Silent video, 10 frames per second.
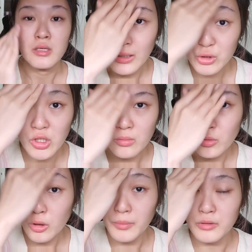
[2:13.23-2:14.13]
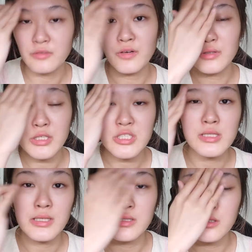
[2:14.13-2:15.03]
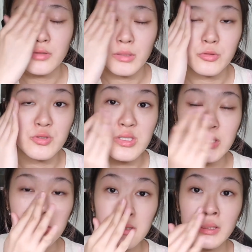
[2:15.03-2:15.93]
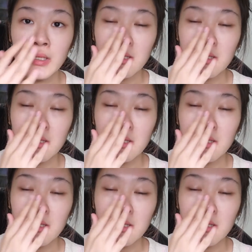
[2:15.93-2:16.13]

I'll talk more about the foundation later when I'm using it,